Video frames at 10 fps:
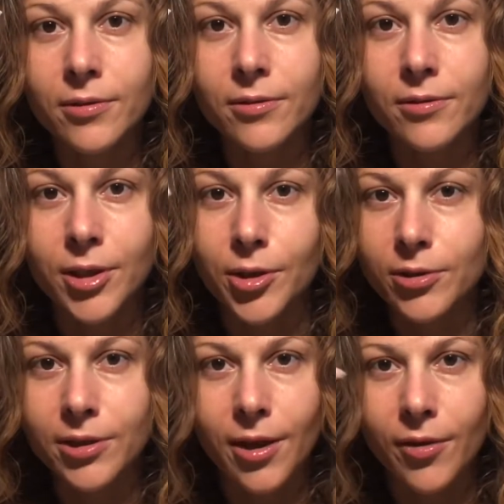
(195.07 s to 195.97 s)
They hurt
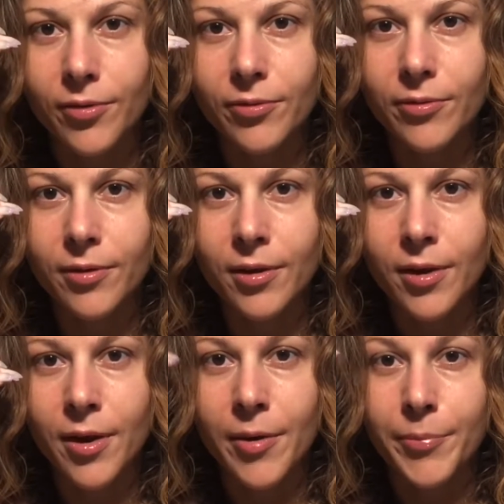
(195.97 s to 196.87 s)
self.
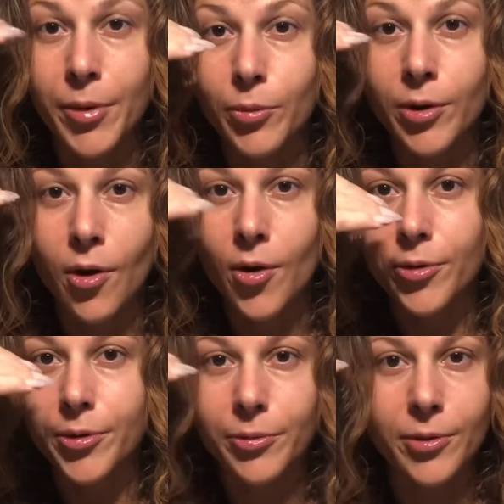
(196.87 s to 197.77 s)
But we're
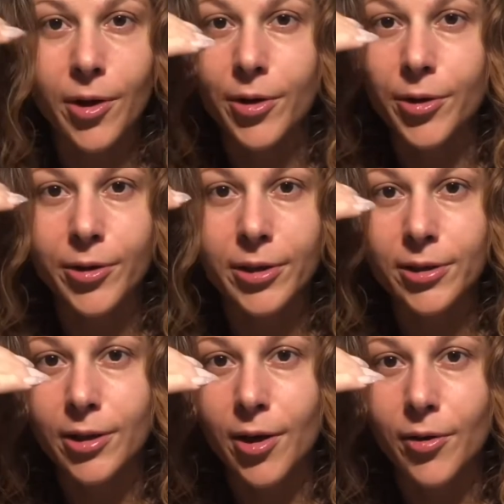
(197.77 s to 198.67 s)
honoring, we're not hurting
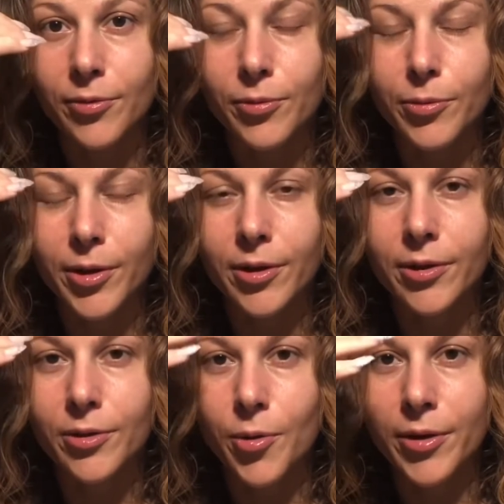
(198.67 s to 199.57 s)
self.
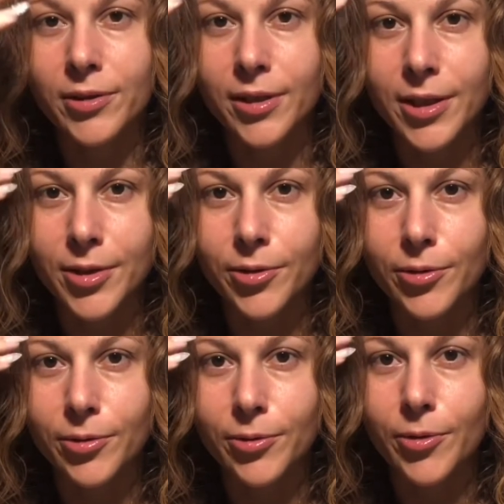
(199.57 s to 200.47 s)
We're going to
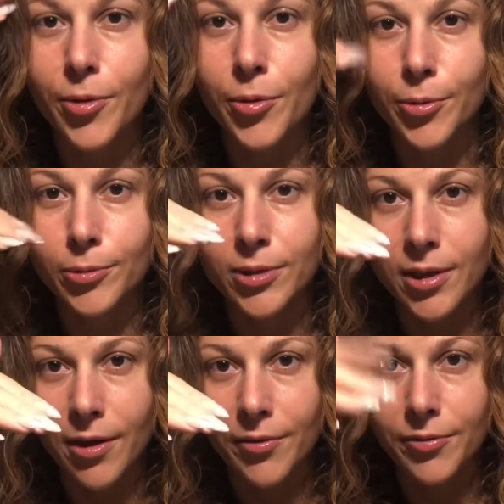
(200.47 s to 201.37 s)
heal through
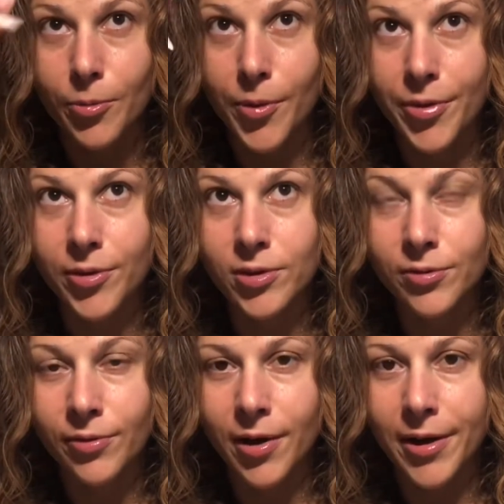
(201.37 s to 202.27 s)
self with the
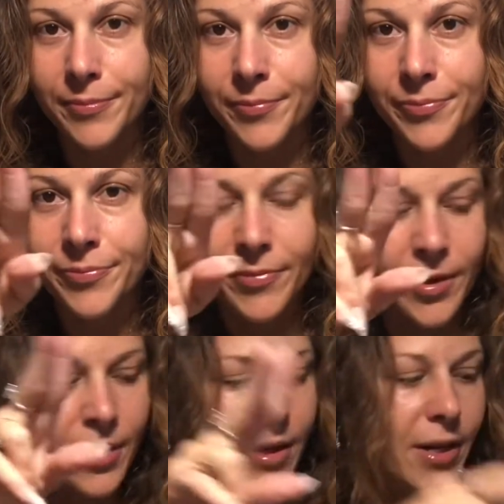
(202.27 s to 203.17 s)
divine
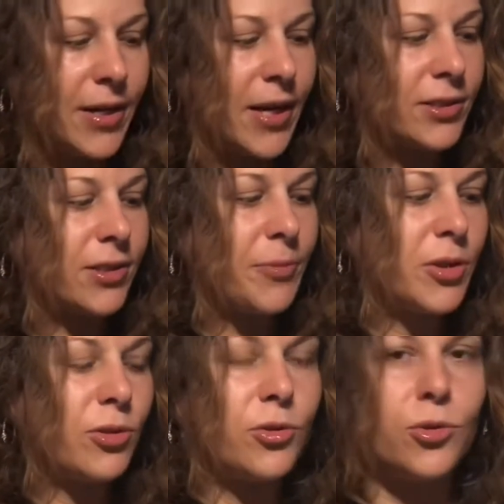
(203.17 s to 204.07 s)
and it has something to do